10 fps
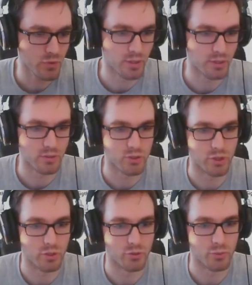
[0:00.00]
get the
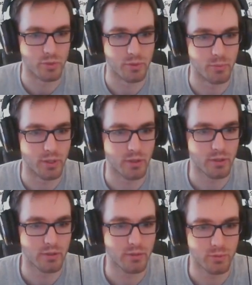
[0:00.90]
shader to recompile
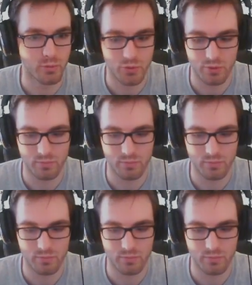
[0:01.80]
here. Whoops.